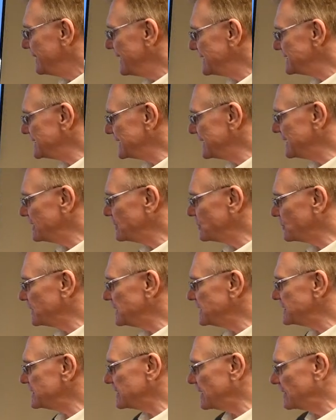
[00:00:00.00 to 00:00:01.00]
That's an
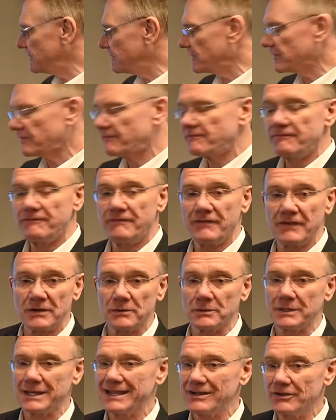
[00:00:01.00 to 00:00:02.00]
increase of a
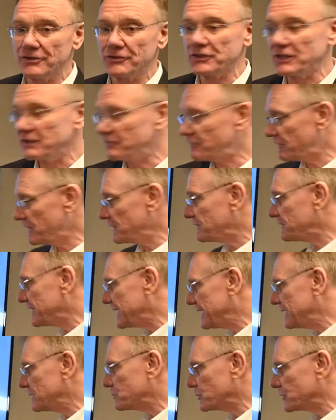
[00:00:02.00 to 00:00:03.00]
very healthy
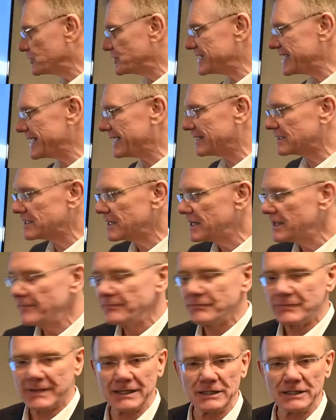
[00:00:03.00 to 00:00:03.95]
15%.